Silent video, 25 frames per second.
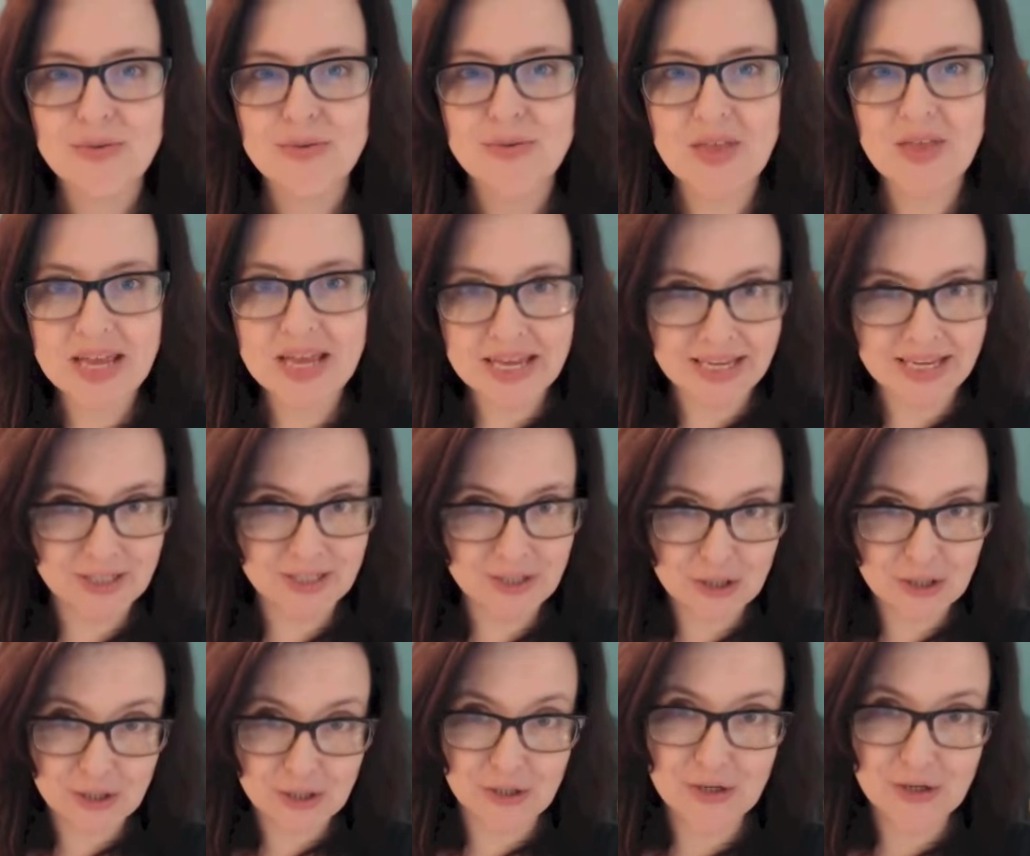think it
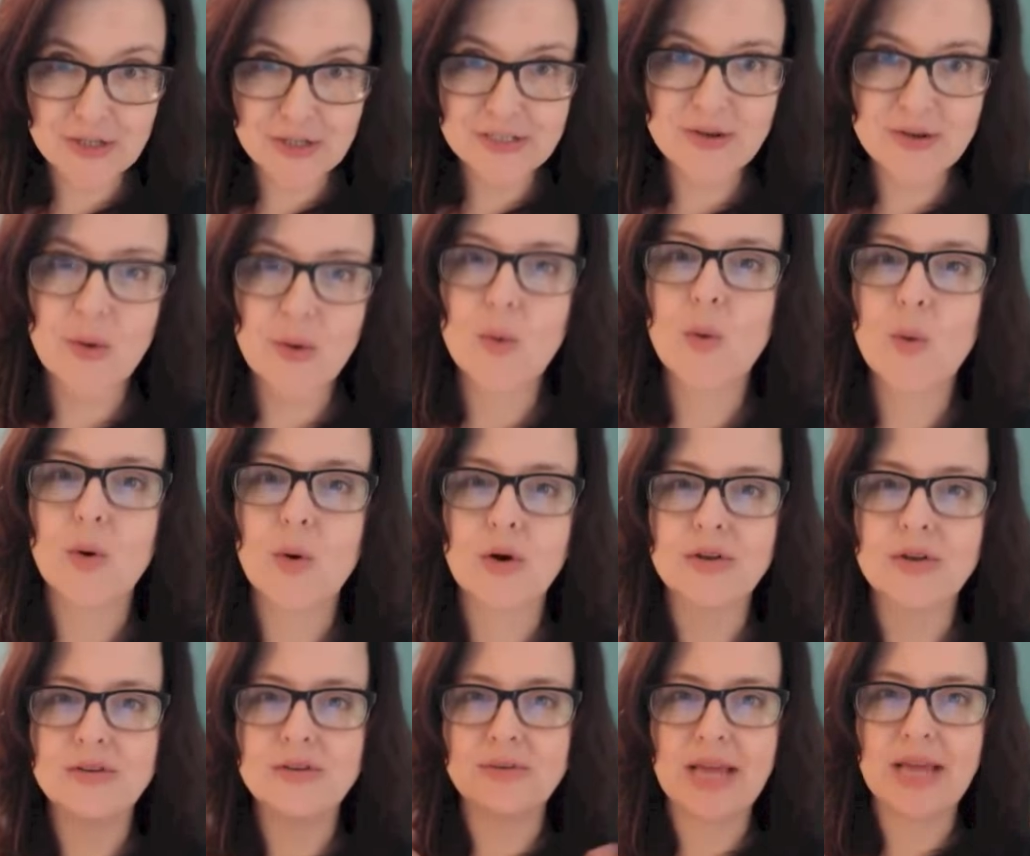should,
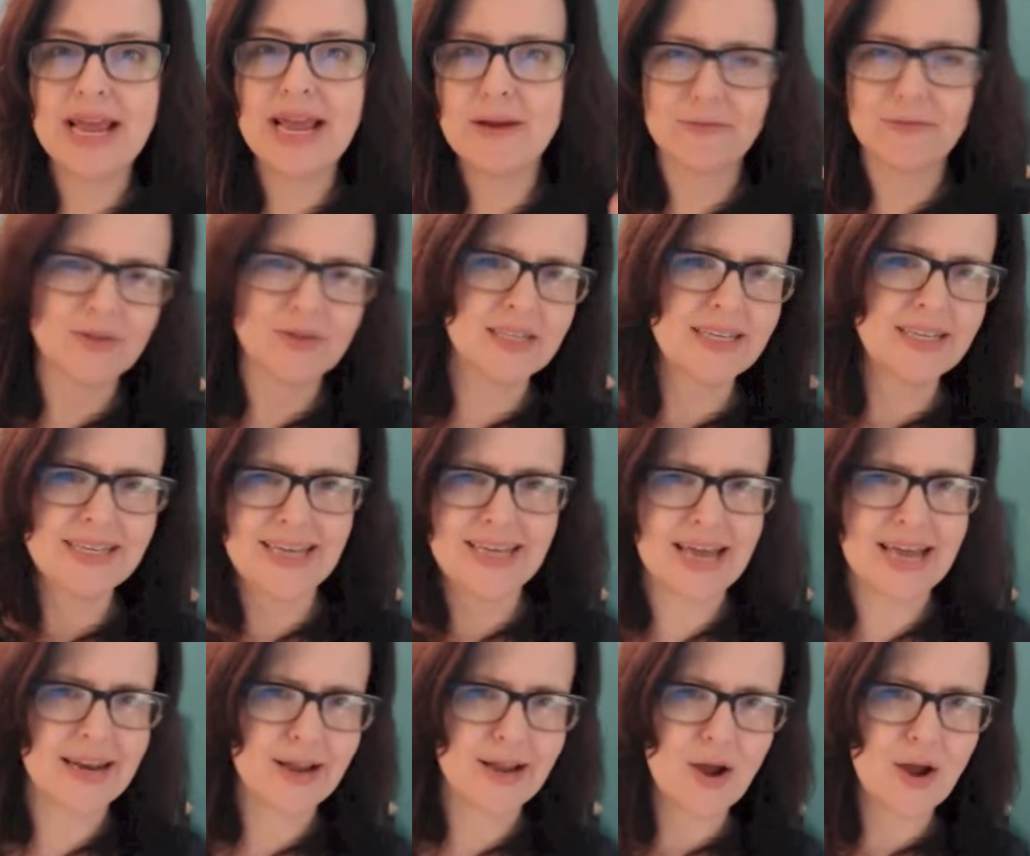or you can't really
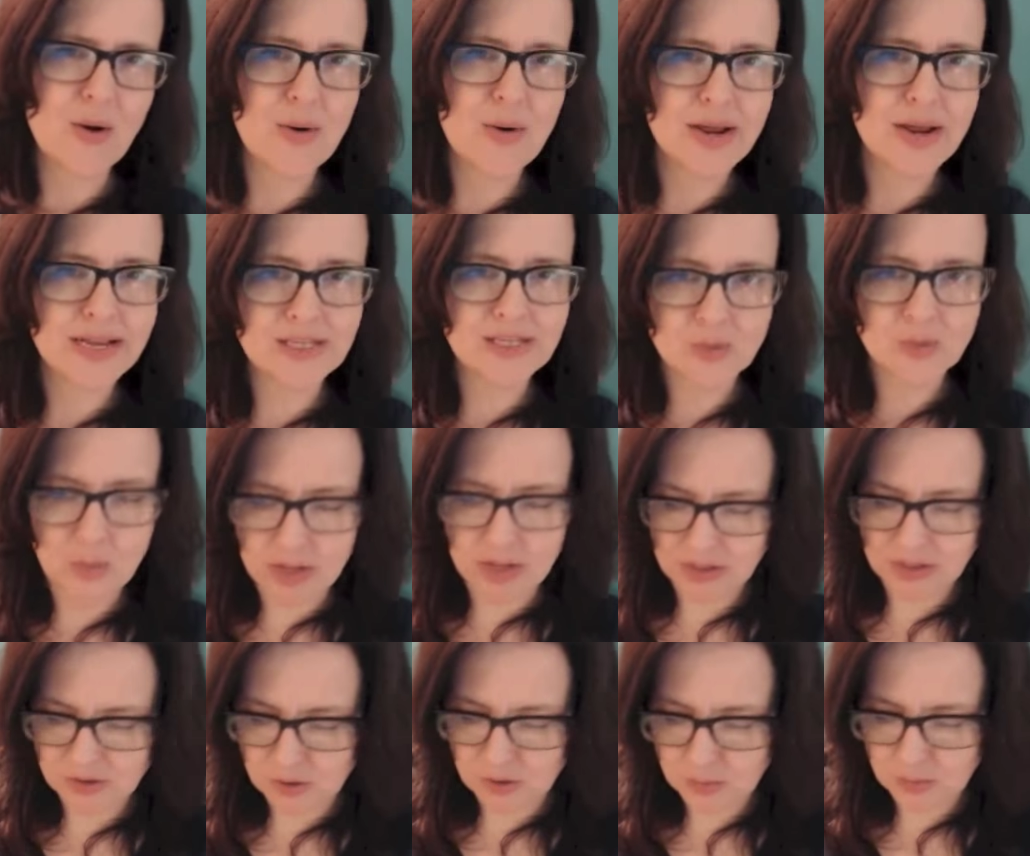get it going as
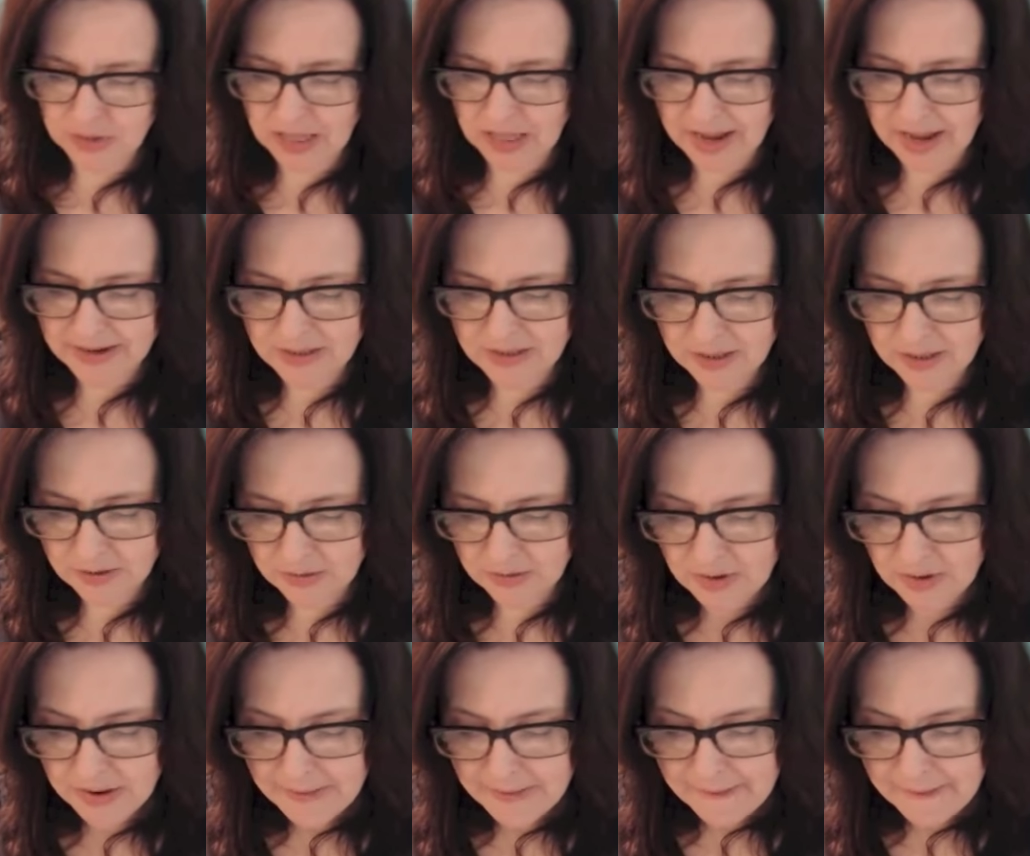well as you would like
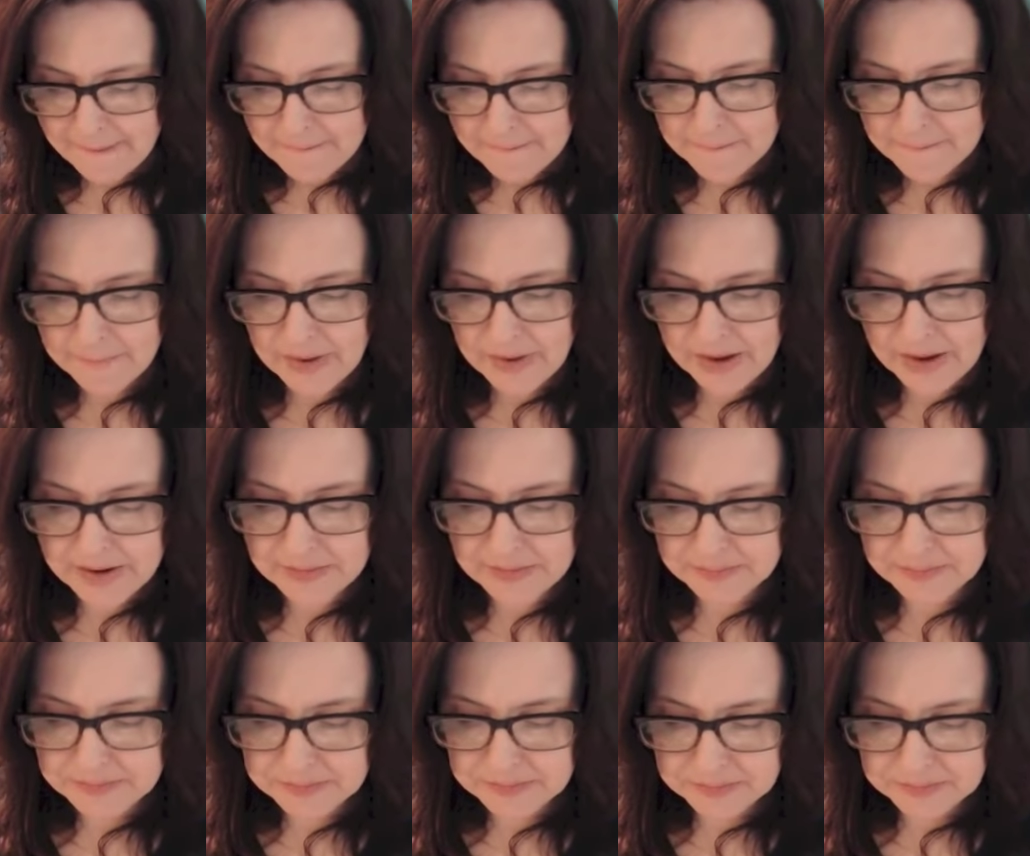to. But